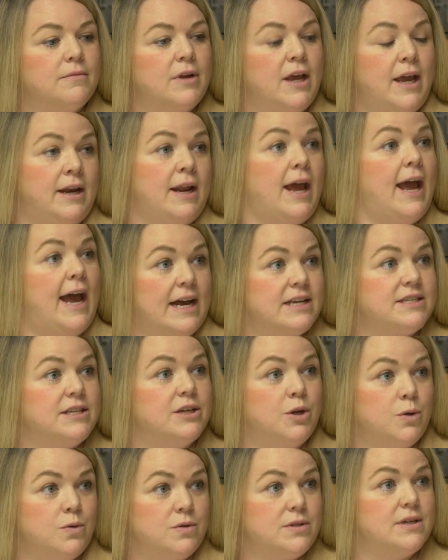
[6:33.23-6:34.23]
an
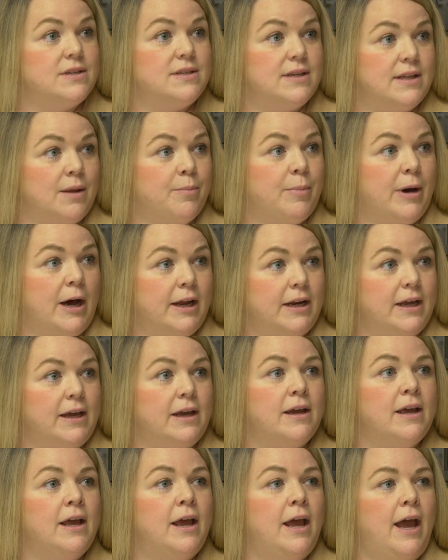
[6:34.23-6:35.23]
acidosis in the
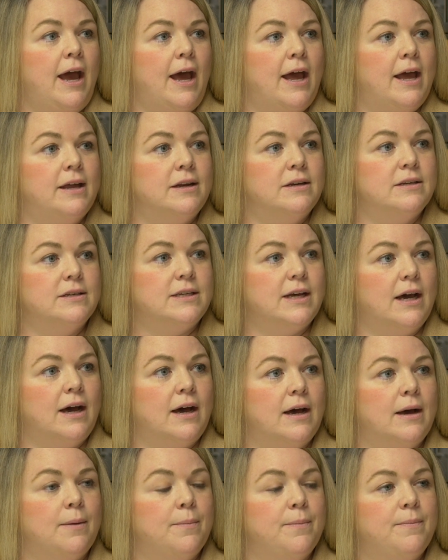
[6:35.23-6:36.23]
body. And
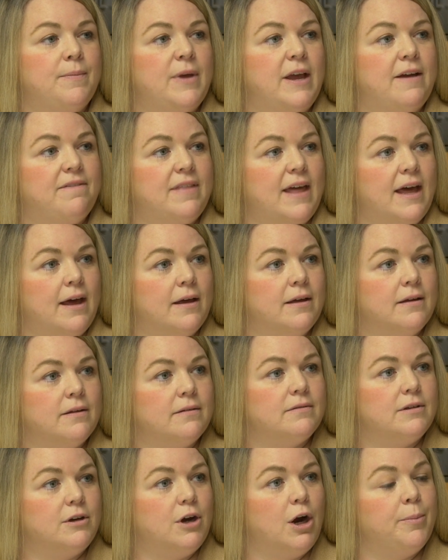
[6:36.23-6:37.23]
if
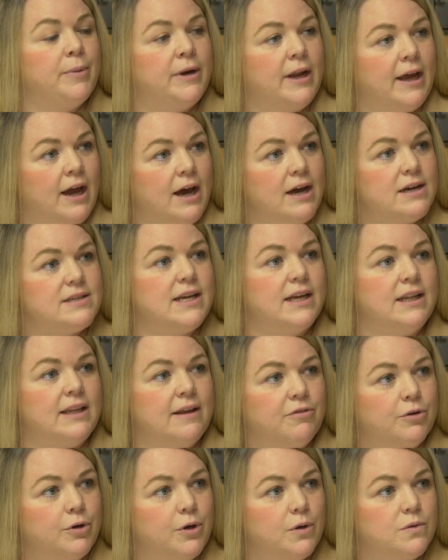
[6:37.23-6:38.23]
that carbon dioxide
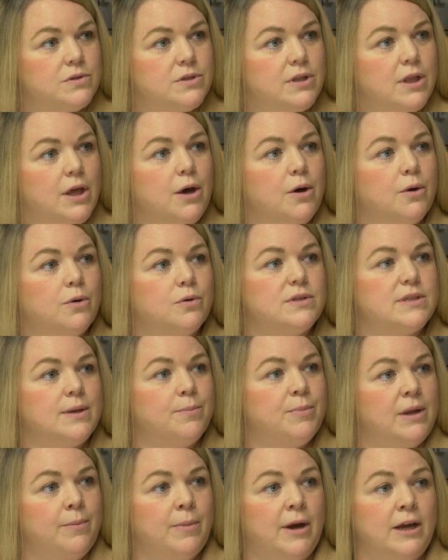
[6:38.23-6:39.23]
level goes low,
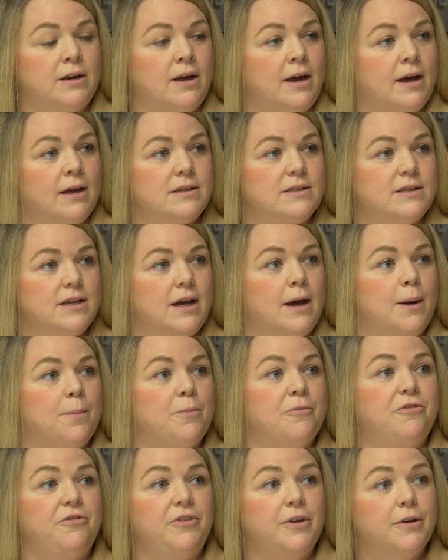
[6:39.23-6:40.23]
somebody might not
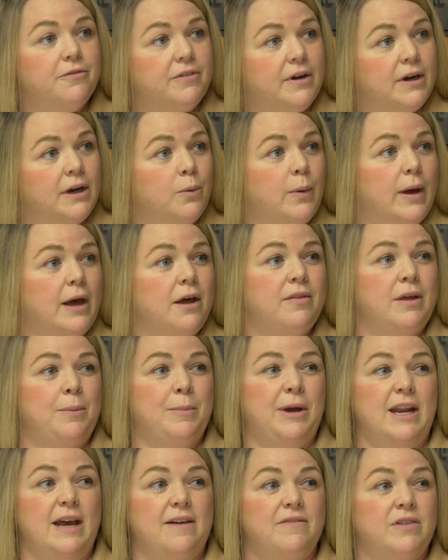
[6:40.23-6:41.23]
feel very well. They
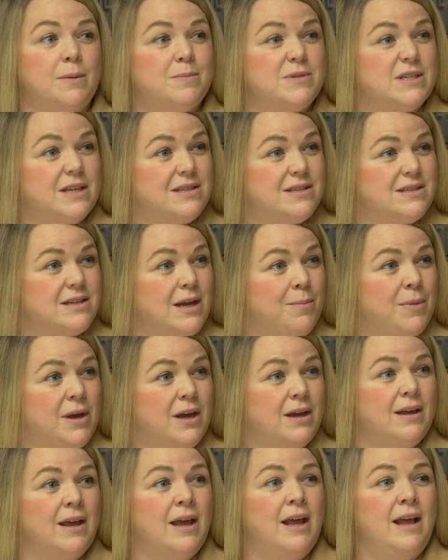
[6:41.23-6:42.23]
might have an upset
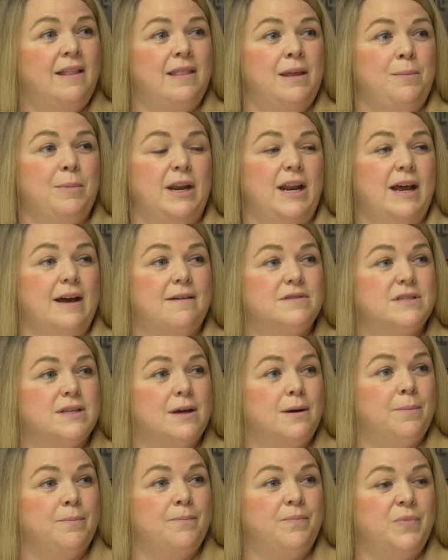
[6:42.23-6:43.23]
stomach. They might have
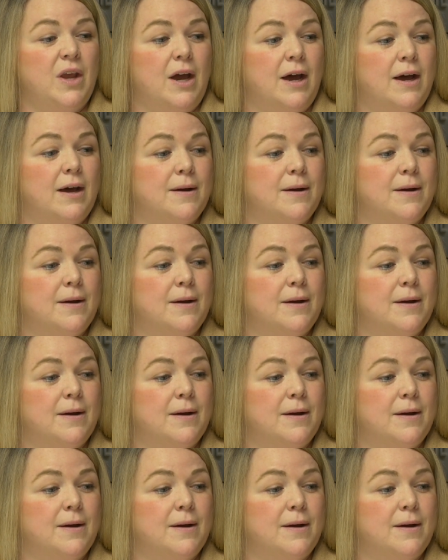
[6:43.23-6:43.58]
some